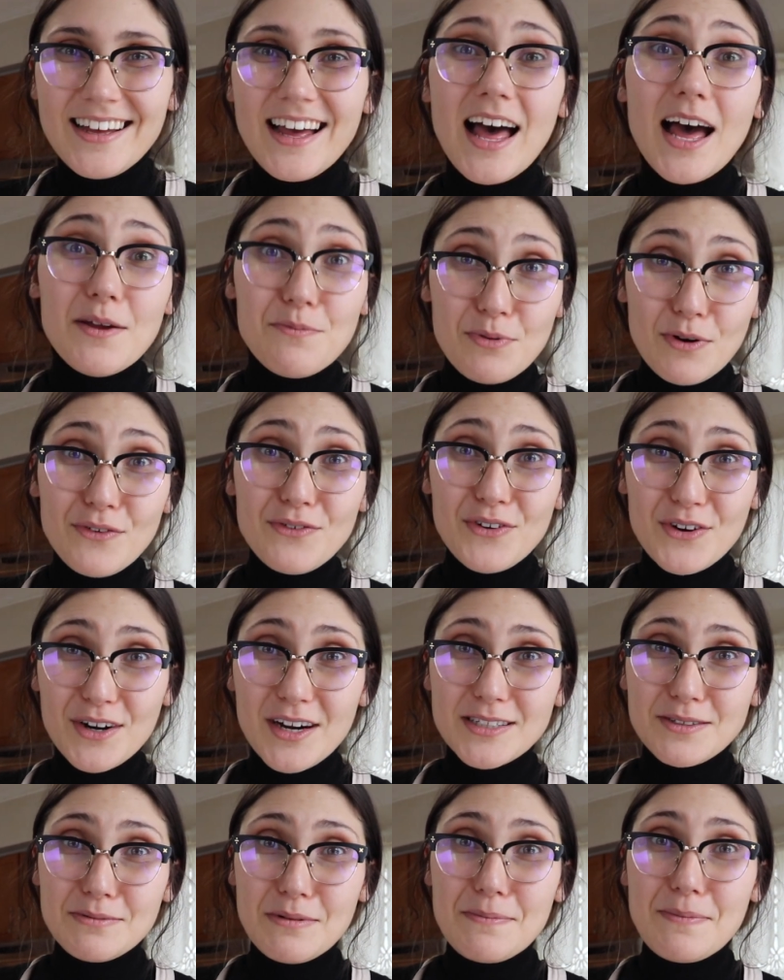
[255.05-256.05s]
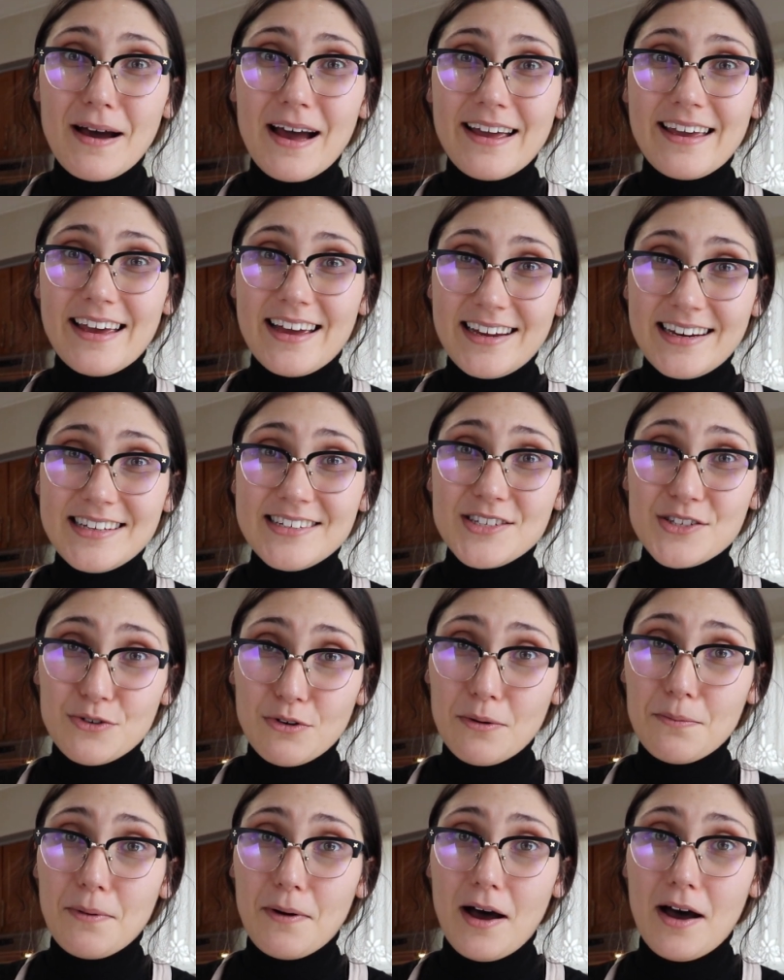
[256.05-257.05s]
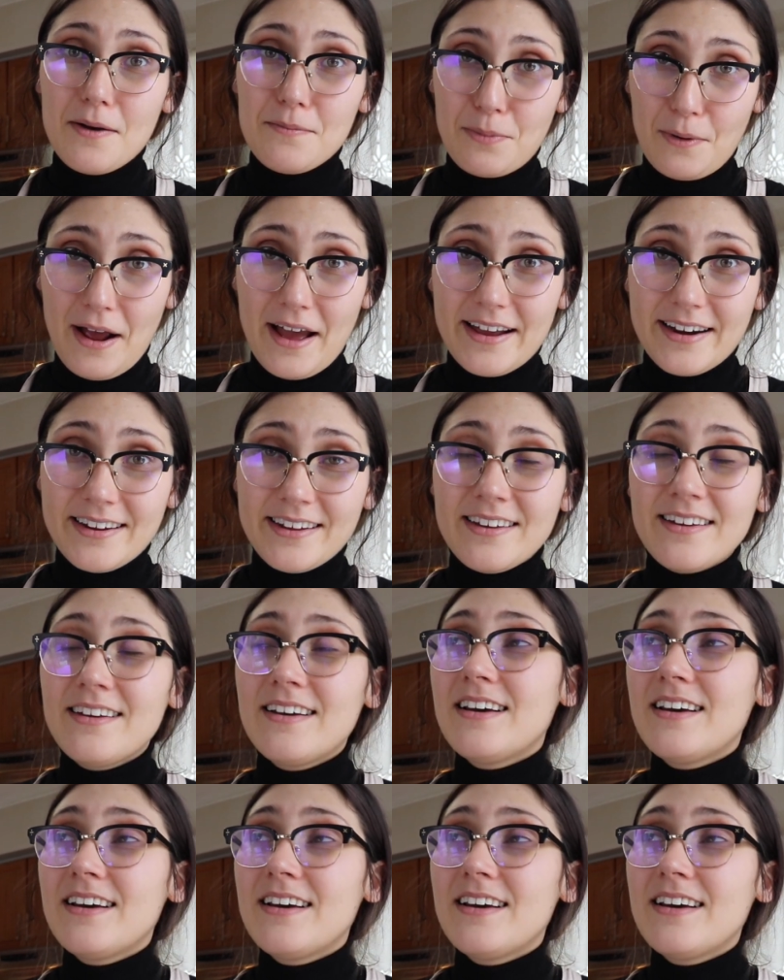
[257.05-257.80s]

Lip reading: I'd prefer not to be buying any store-bought bread